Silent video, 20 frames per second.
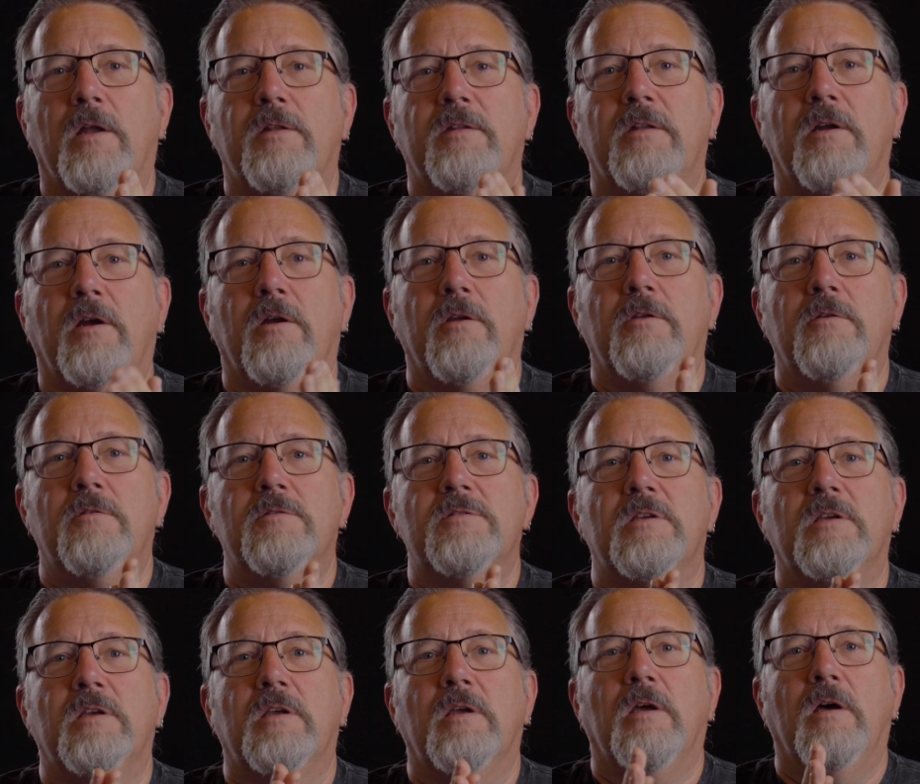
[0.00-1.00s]
onto there
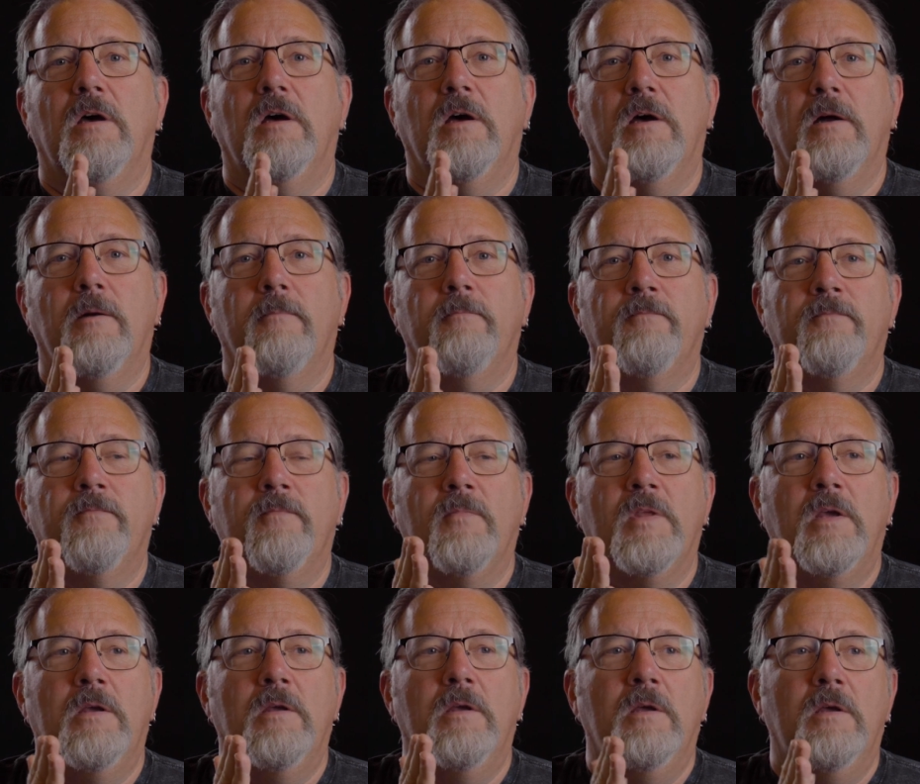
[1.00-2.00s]
using
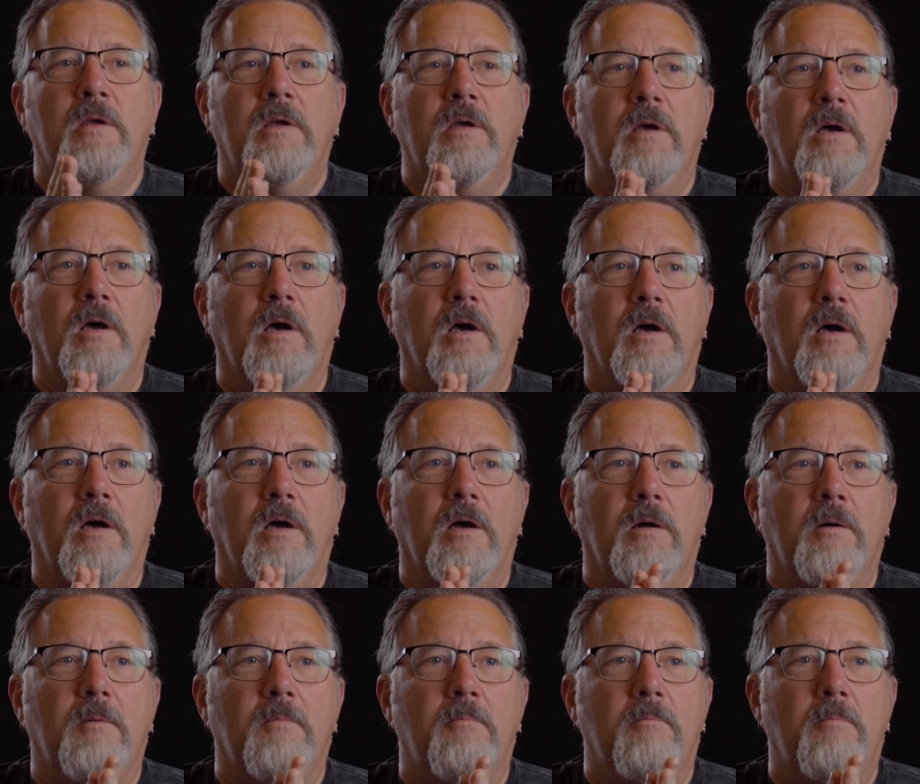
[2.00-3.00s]

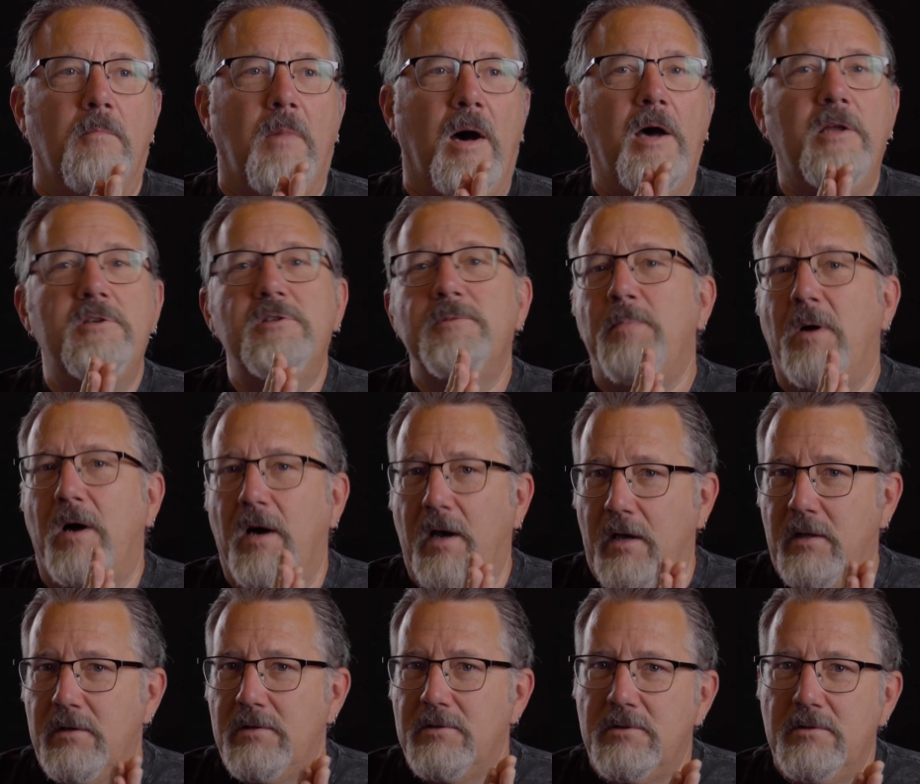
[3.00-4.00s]
Mod
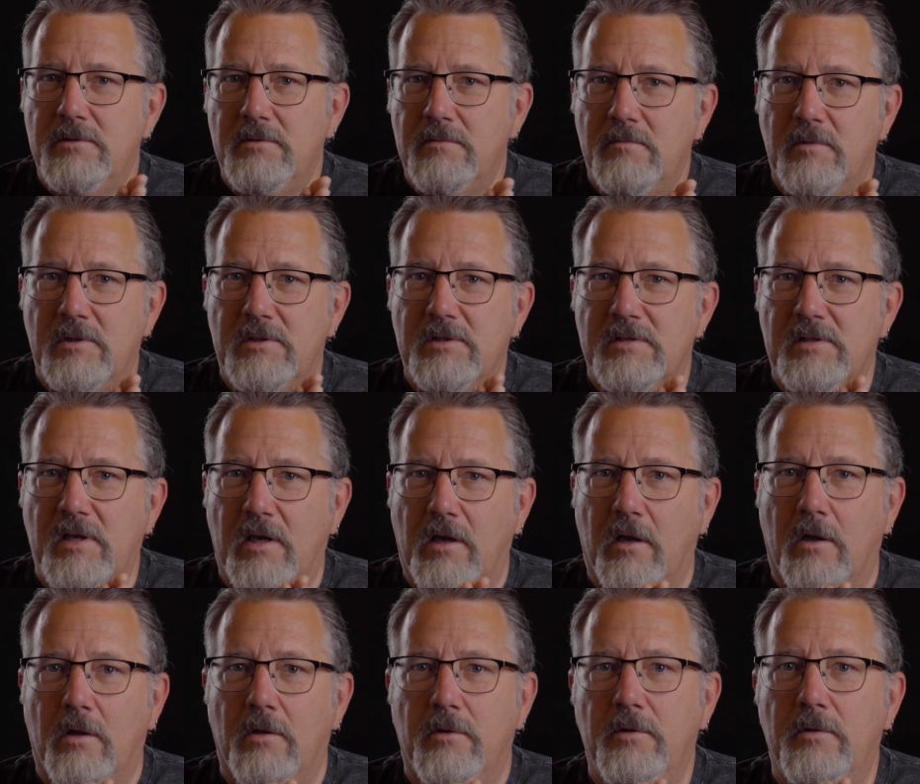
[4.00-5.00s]
Podge, which is like
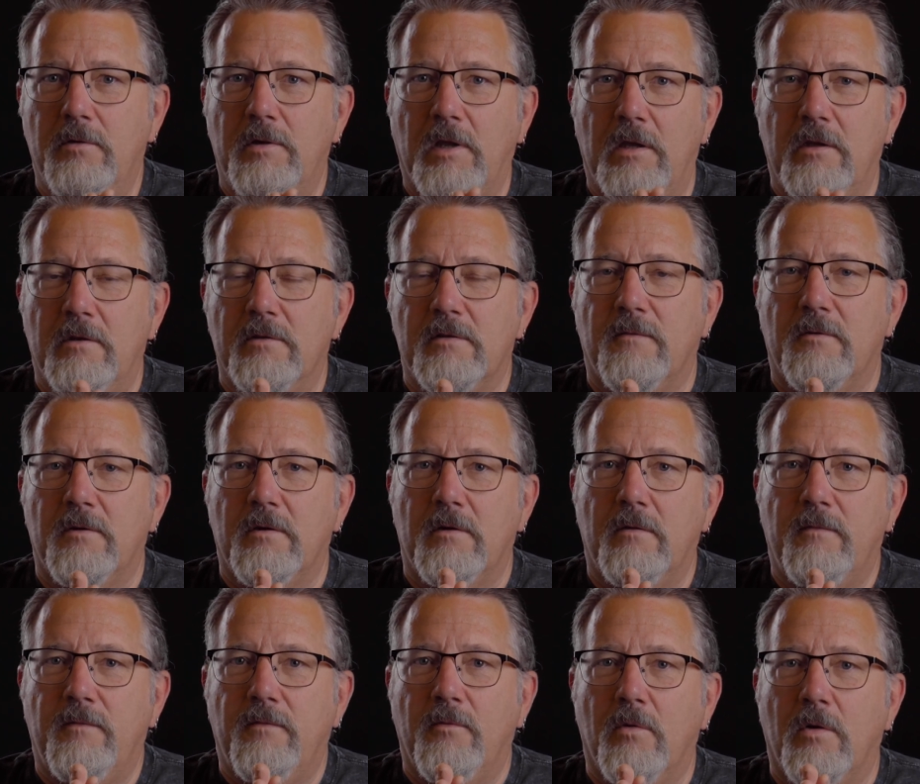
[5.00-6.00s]
a glue that you use
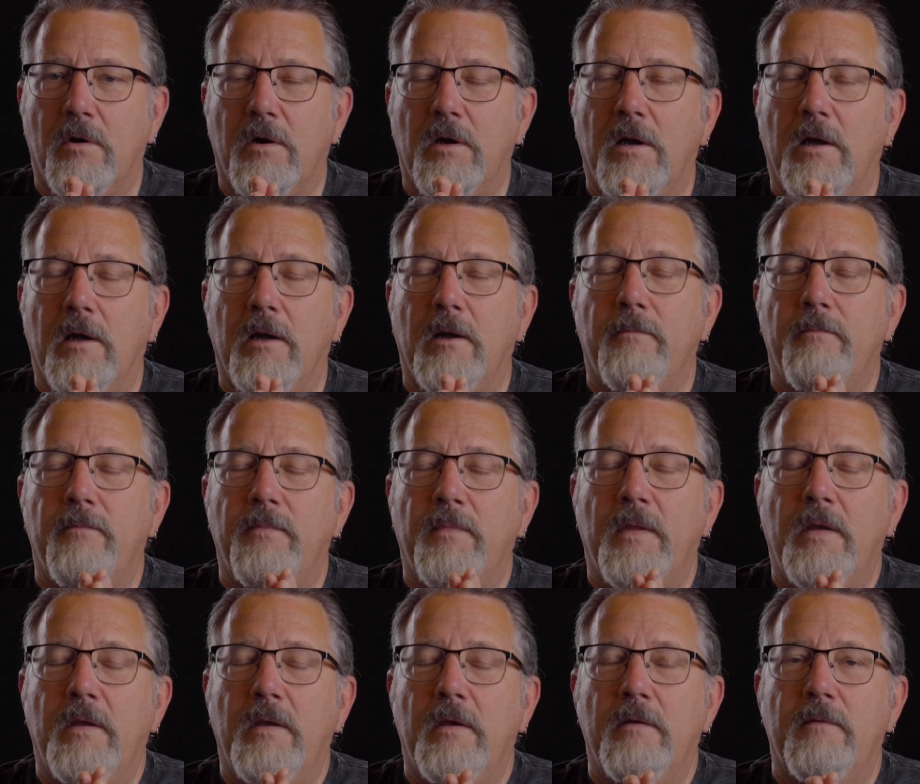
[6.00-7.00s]
for
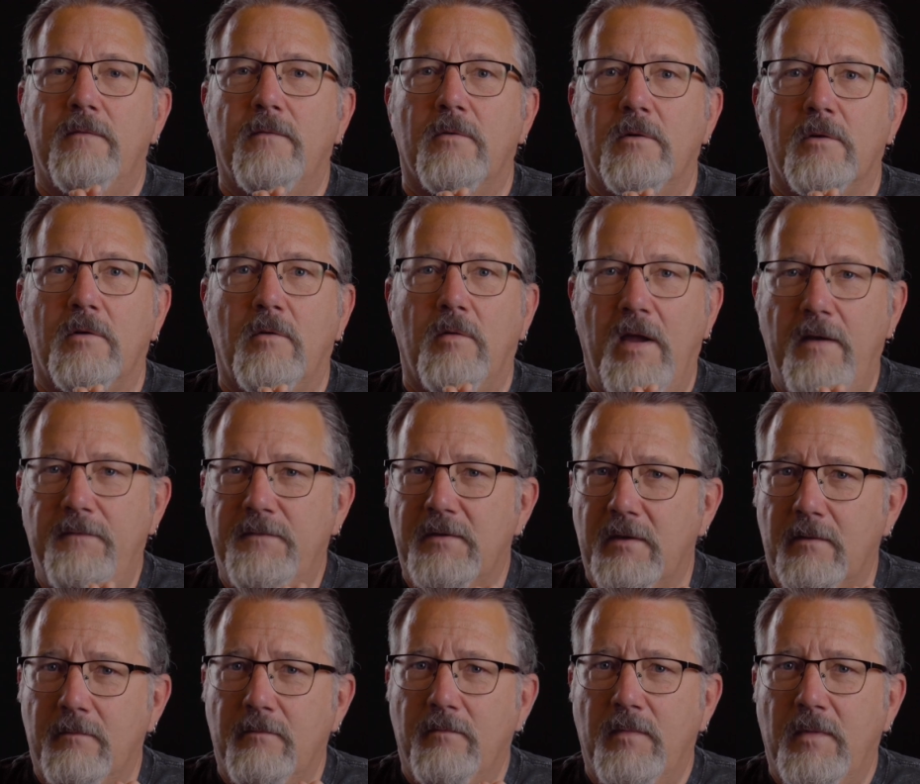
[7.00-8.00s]

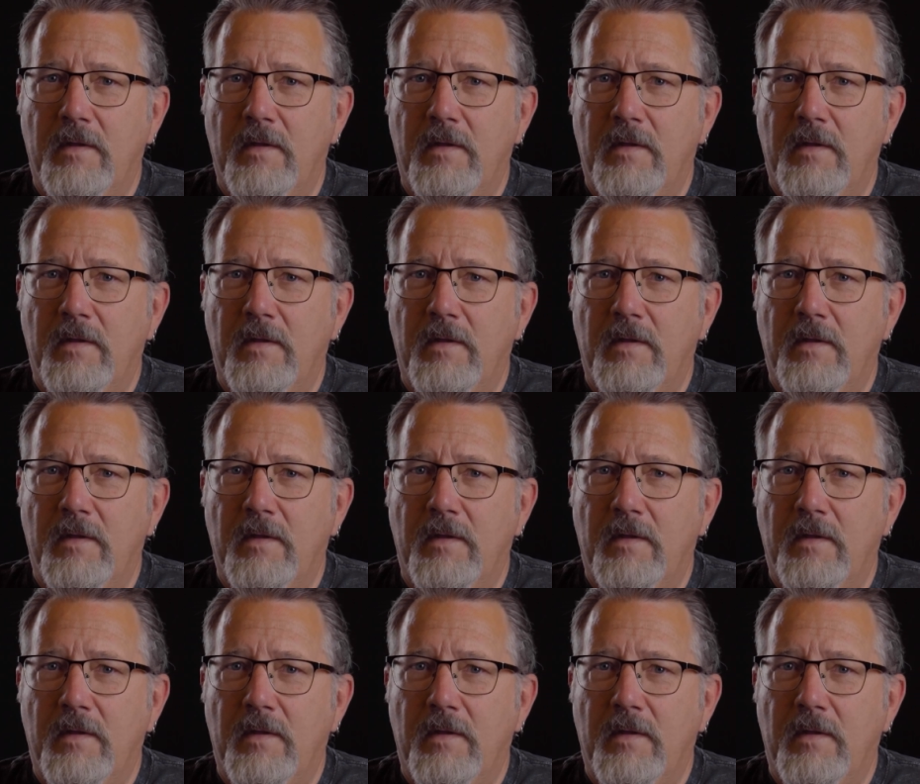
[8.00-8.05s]
crafting.